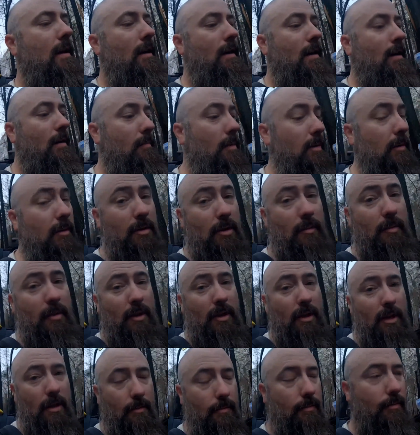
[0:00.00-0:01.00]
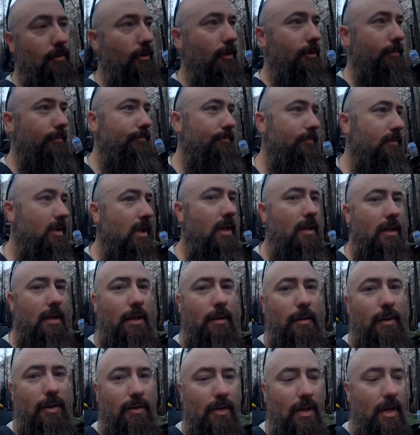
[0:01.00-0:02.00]
and be able to communicate. So
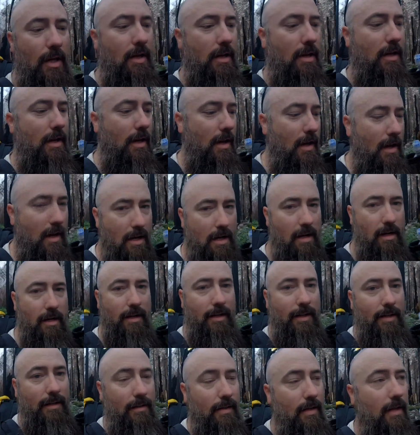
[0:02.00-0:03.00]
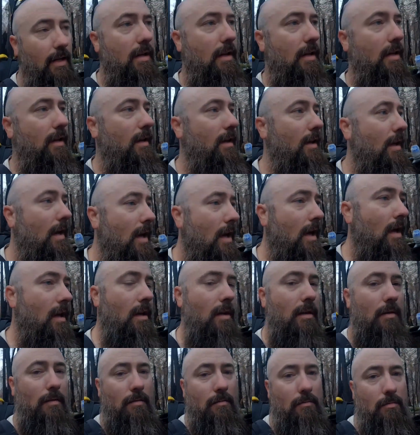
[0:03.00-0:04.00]
anyways, all right guys,
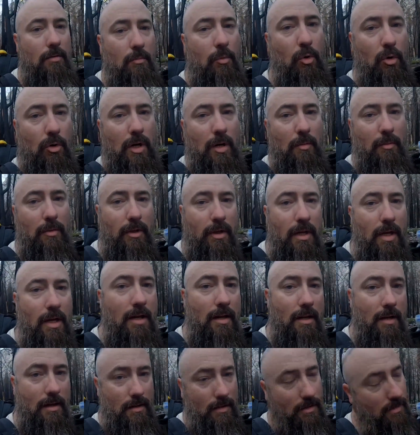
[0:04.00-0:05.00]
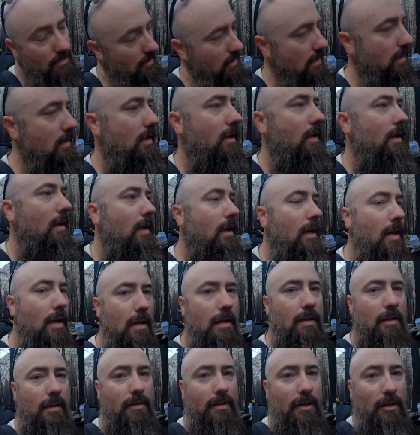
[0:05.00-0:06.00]
no more rambling,
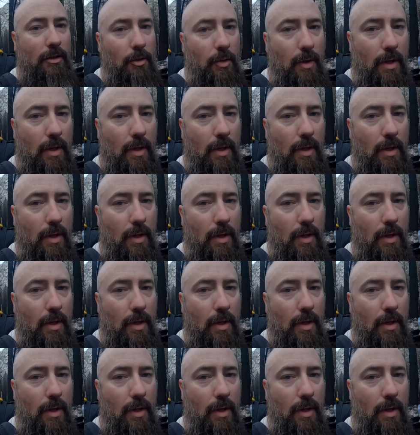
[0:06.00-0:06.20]
let's get to